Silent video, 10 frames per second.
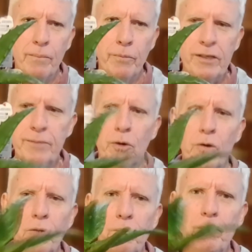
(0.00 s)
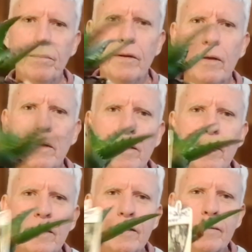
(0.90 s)
Pretty small,
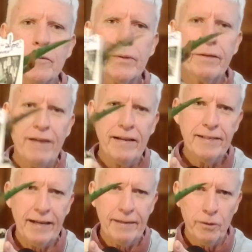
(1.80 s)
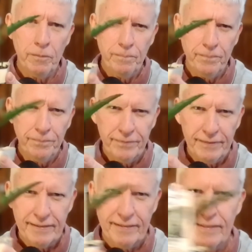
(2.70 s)
comes with a fancy label.
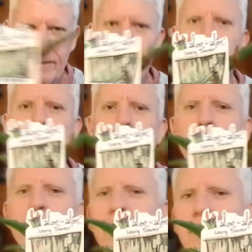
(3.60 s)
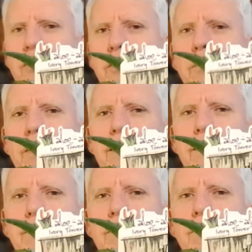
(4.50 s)
Let me put it there so you can read
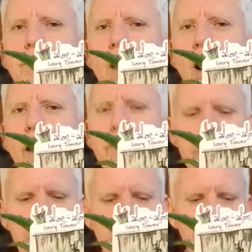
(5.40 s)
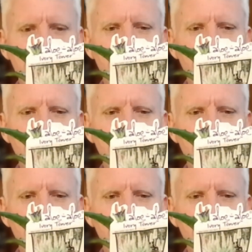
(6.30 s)
it. Ivory tower.